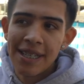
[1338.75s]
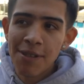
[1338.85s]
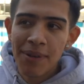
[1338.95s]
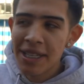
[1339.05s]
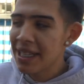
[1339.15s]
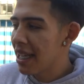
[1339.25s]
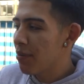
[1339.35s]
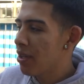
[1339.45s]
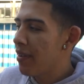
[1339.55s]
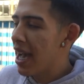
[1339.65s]
anybody and they
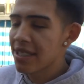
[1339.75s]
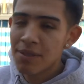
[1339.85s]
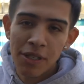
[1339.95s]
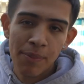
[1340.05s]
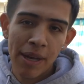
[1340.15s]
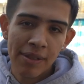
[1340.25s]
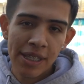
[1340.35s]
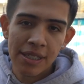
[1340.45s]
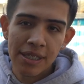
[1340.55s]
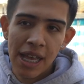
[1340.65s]
would have asked me about this,